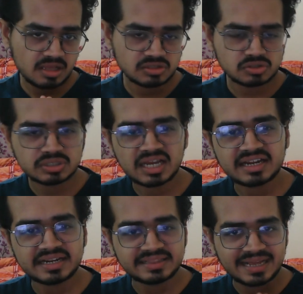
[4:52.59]
So yeah,
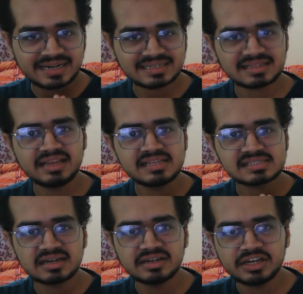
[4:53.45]
that
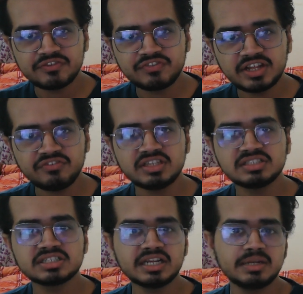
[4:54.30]
is a nifty
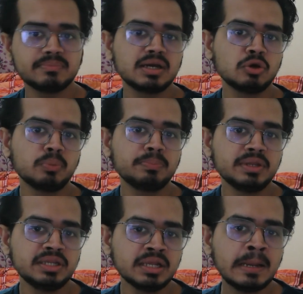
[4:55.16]
feature in my
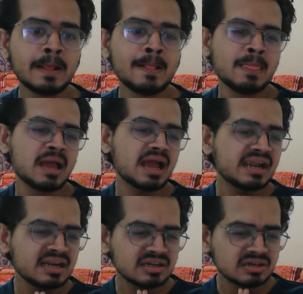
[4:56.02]
opinion.
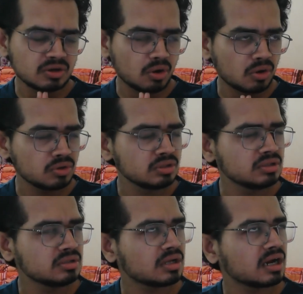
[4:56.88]
And
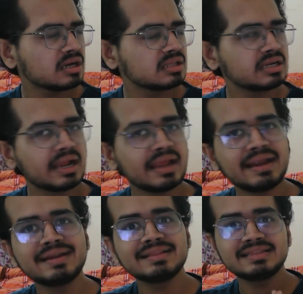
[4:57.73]
on other
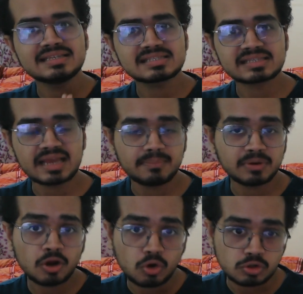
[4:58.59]
hand, this
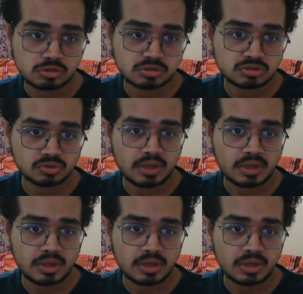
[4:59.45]
camera also